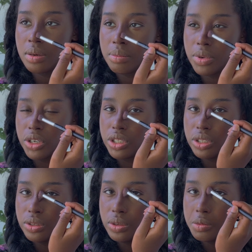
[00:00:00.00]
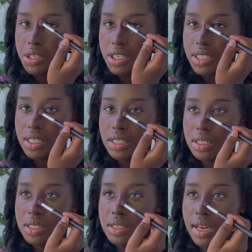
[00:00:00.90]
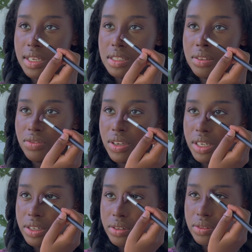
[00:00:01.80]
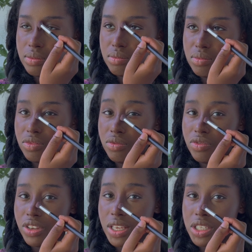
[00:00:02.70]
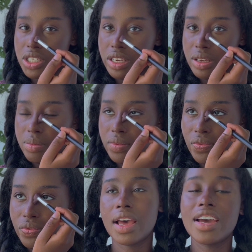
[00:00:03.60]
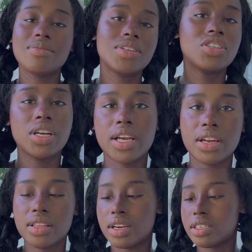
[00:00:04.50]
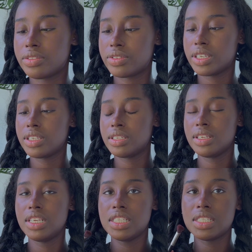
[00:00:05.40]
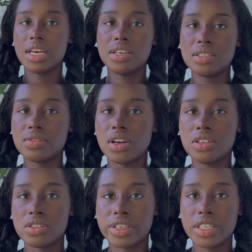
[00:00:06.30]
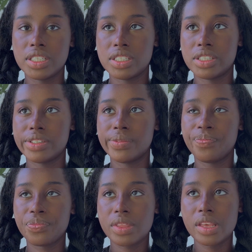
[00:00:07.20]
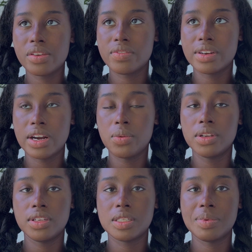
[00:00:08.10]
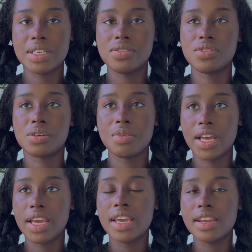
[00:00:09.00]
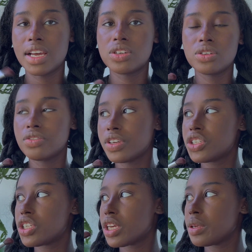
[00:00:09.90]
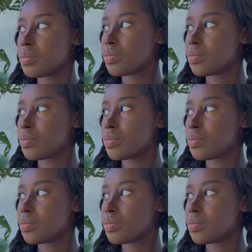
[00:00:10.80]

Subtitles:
personal because it has to fit your own face shape. I have been trying out a lot of different styles of contouring to figure out what looks best for my natural face shape.